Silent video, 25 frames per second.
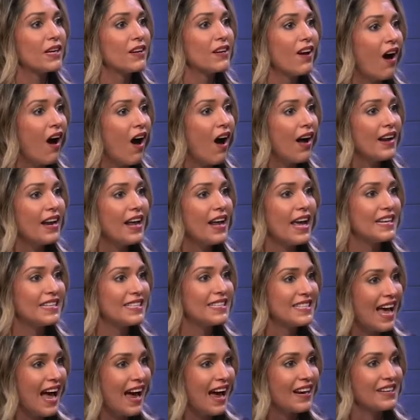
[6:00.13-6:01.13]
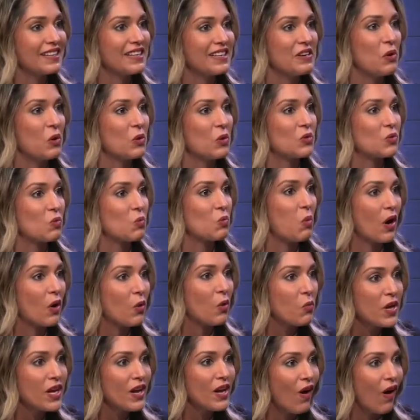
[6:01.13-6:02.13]
God exactly knows where
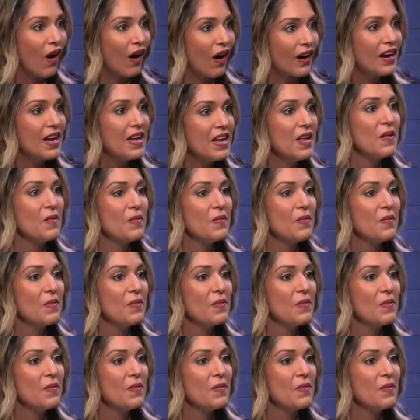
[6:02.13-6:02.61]
we are